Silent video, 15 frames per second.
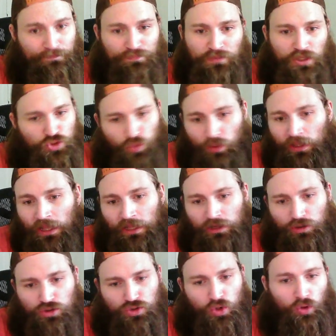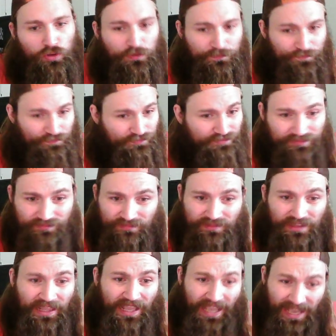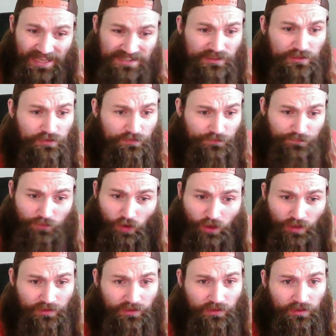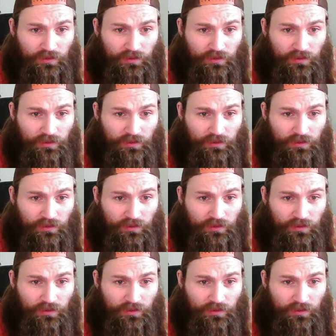he's 28 years old, hasn't fought,